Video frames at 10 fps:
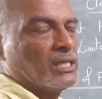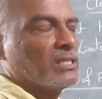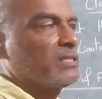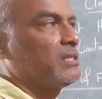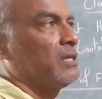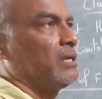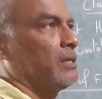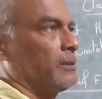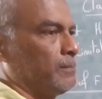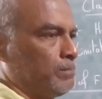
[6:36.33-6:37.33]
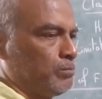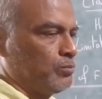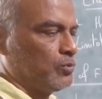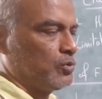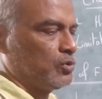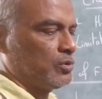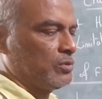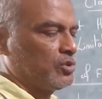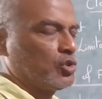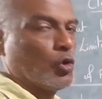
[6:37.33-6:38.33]
That is a
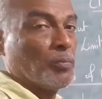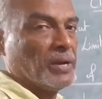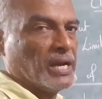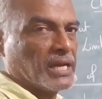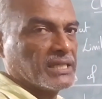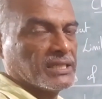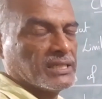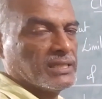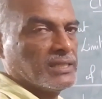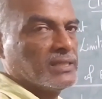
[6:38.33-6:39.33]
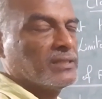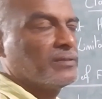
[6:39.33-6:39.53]
slope detector,